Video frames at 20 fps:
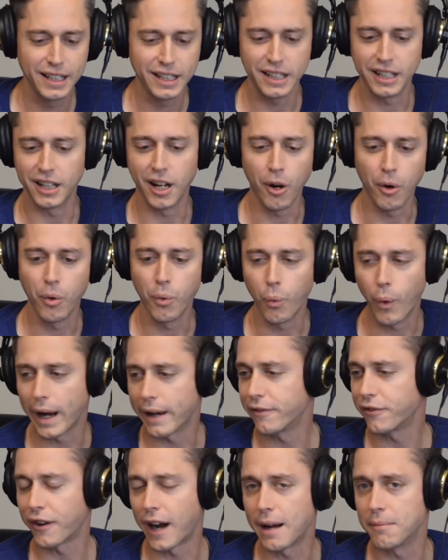you know,
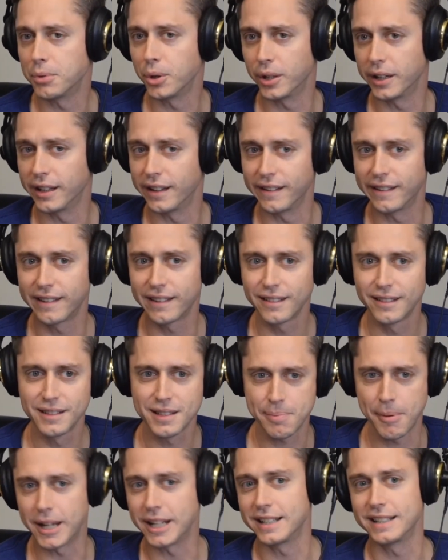white frat boys
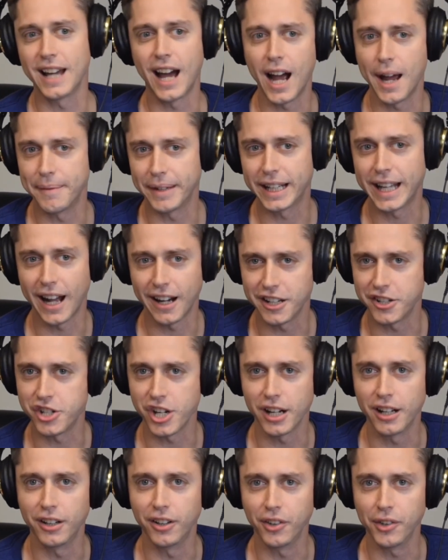spending time in county
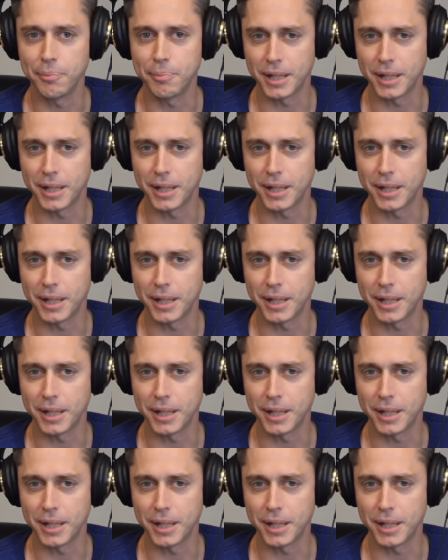jails